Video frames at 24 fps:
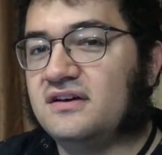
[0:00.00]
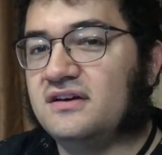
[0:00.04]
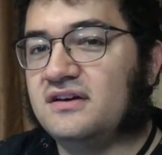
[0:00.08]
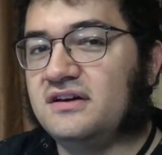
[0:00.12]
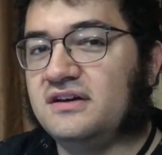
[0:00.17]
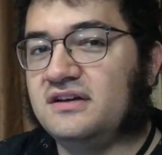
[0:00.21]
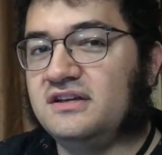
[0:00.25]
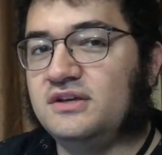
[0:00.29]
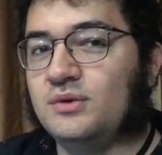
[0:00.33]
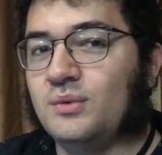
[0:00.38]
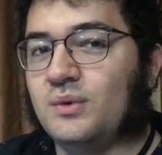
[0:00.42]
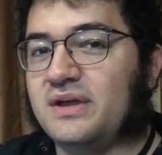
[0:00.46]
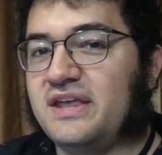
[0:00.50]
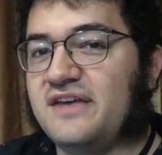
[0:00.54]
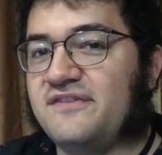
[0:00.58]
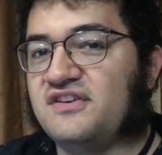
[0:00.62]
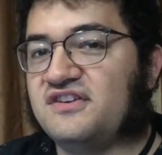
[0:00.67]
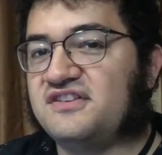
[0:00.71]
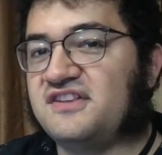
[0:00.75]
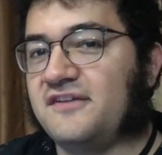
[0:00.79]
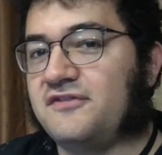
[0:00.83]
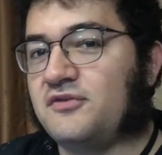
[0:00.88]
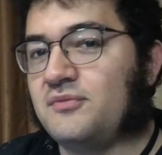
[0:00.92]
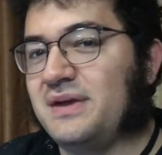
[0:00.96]
You will give
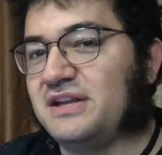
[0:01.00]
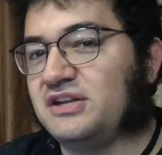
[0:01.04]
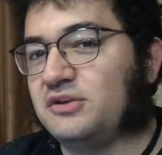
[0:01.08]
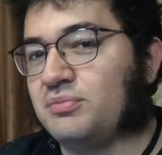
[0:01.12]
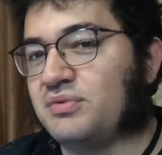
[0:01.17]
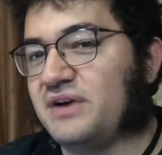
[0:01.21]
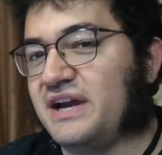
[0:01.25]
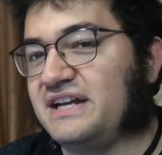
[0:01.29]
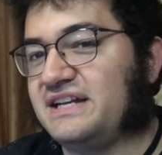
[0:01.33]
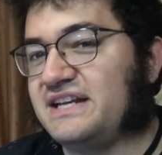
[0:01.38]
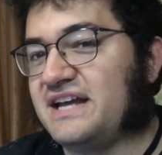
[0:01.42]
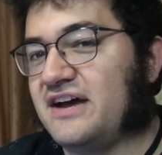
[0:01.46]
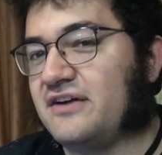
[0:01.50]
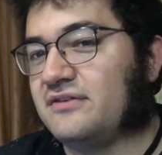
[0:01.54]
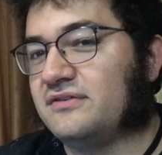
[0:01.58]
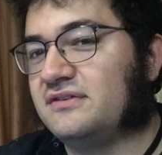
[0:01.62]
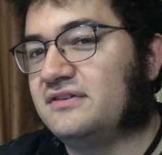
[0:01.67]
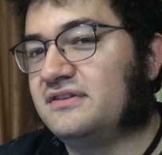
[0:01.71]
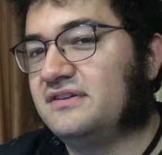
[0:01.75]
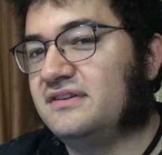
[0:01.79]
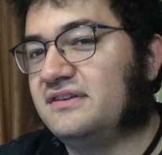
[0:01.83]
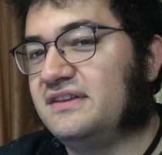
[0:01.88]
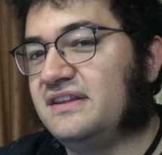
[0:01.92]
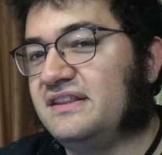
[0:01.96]
yourself a mental breakdown.
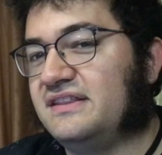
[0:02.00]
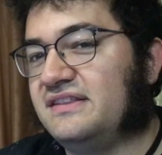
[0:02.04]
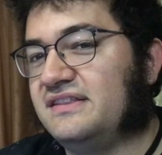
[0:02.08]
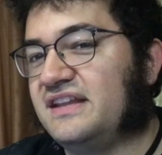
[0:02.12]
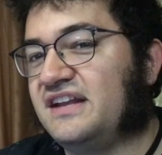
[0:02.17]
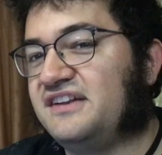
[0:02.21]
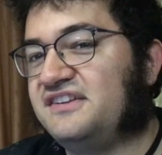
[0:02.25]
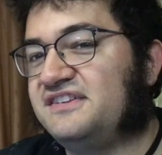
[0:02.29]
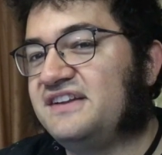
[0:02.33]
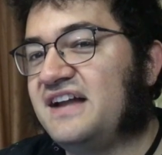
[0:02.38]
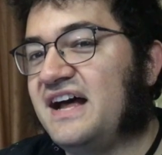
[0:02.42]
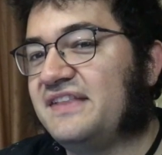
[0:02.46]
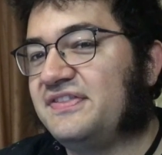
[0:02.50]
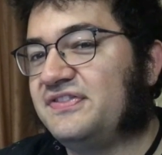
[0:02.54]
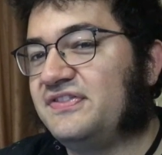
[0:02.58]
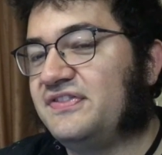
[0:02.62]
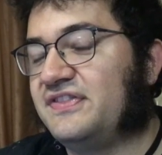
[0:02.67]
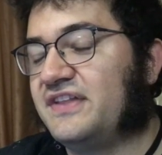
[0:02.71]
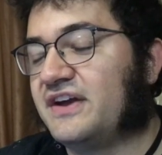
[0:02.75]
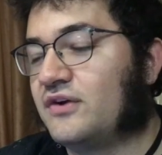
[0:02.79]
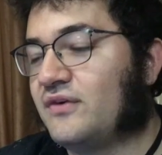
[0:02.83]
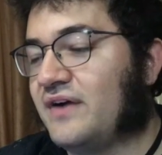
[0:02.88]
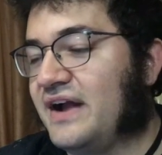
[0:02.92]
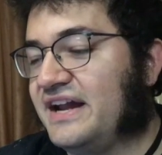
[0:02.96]
That's not
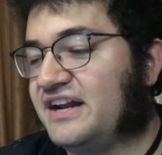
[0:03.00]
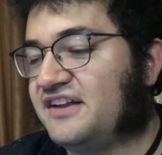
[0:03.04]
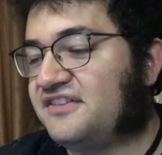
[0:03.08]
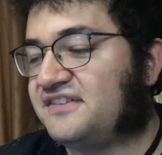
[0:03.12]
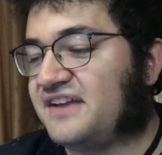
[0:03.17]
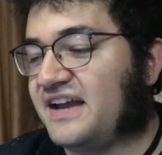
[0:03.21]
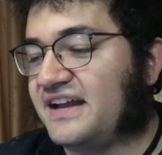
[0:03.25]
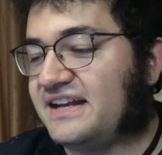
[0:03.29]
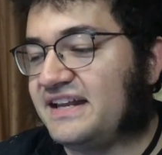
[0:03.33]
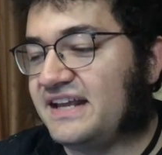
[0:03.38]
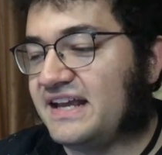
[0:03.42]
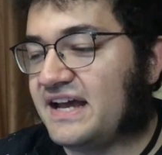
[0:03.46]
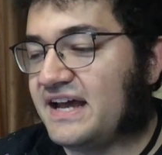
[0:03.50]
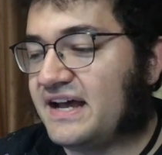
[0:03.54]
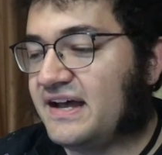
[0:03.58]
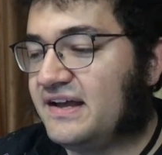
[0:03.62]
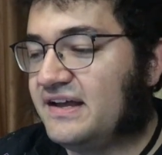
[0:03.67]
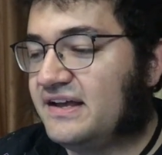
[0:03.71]
the greatest idea.